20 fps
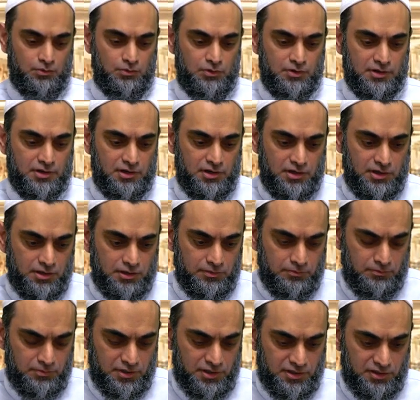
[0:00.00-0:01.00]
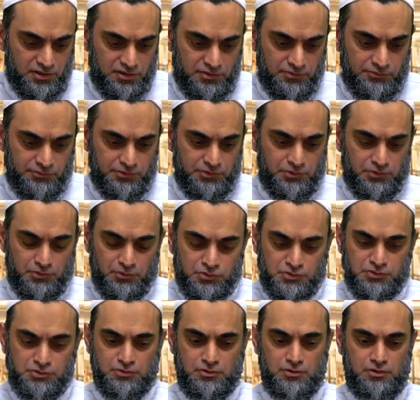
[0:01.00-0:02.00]
What are my
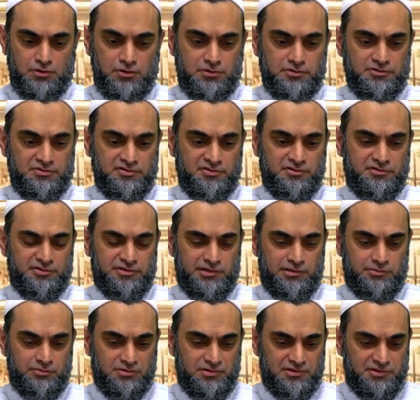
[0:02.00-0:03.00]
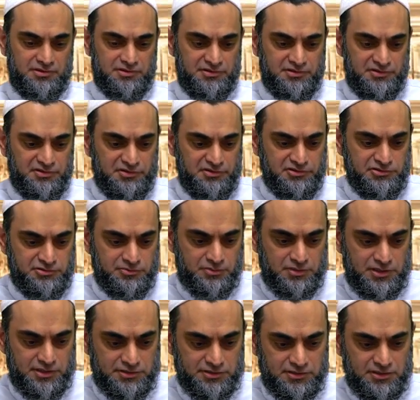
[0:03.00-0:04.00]
views on Tablighi
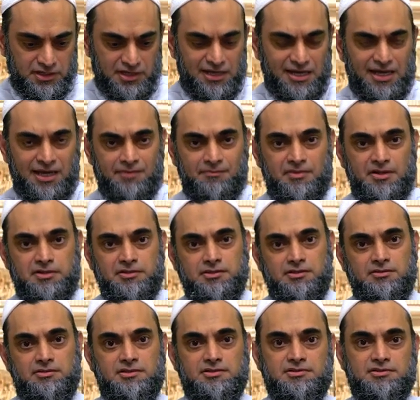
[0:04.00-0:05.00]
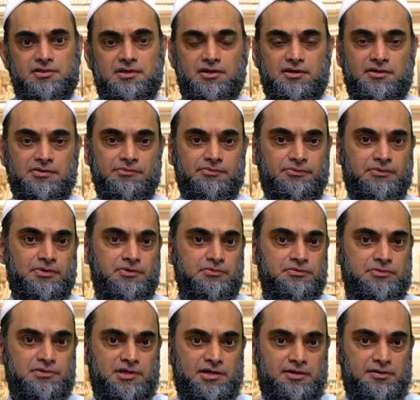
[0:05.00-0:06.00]
Jamaat? I have mentioned this a
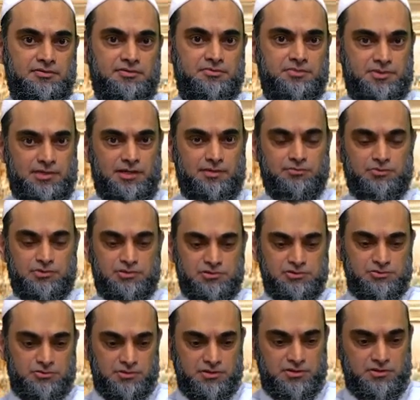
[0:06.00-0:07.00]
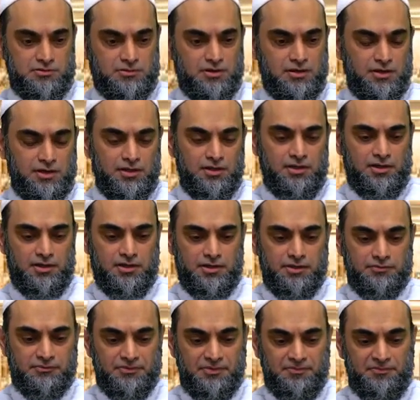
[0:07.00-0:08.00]
few times, but I'm just going to
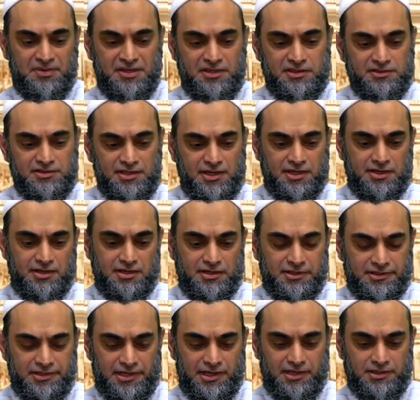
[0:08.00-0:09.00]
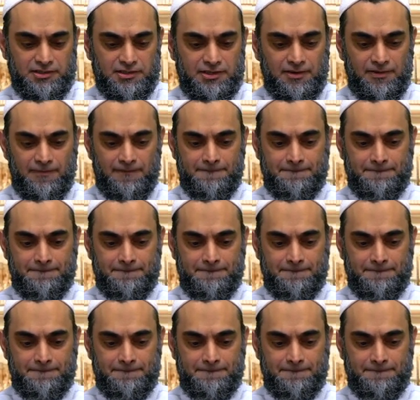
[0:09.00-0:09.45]
uh, repeat that again.